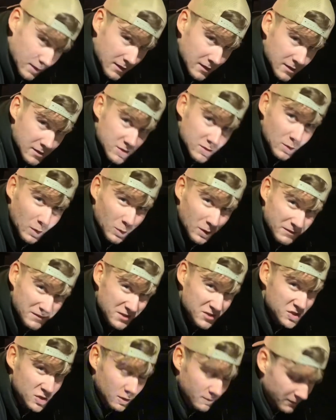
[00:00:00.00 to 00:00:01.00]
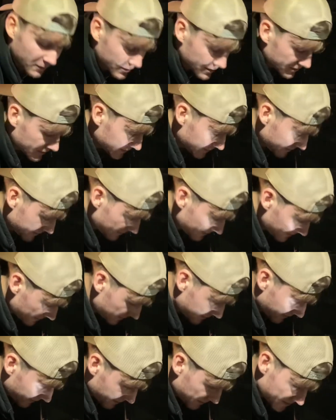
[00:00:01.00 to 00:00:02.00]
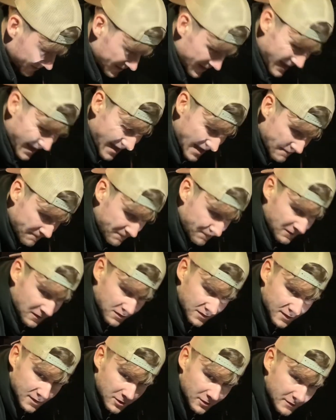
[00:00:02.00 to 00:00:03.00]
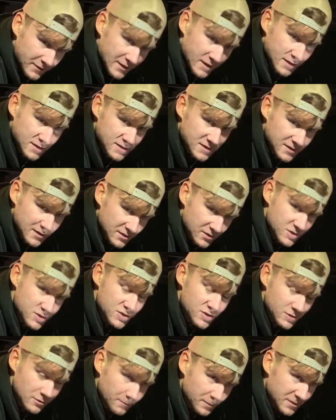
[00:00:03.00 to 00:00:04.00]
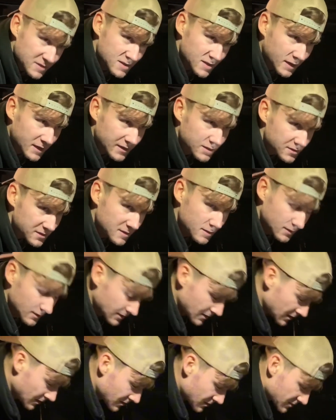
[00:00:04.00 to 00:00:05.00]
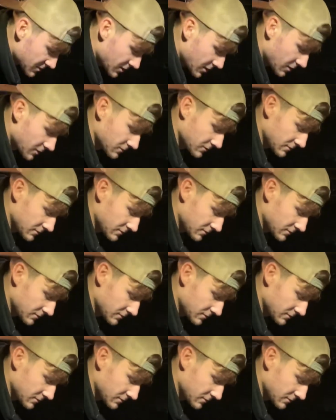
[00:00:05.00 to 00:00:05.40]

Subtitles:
So what we've discovered is that everything on this is supersized. So